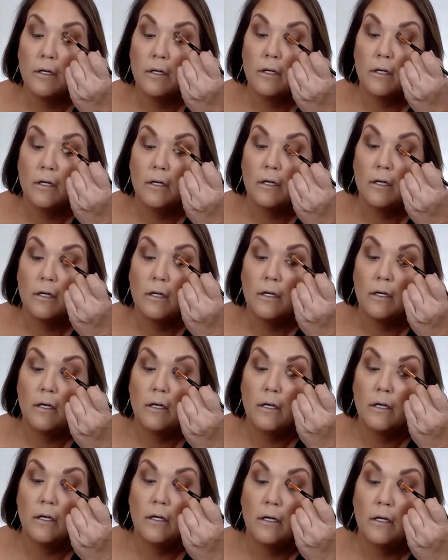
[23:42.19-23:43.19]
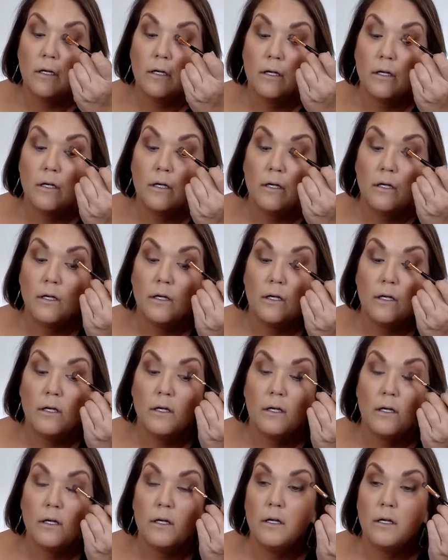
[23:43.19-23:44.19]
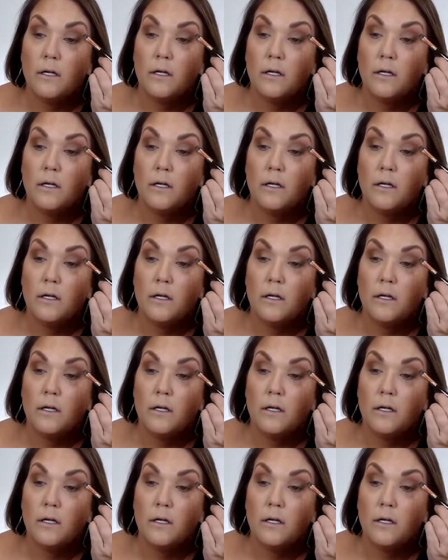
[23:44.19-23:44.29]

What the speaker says: Nothing is said.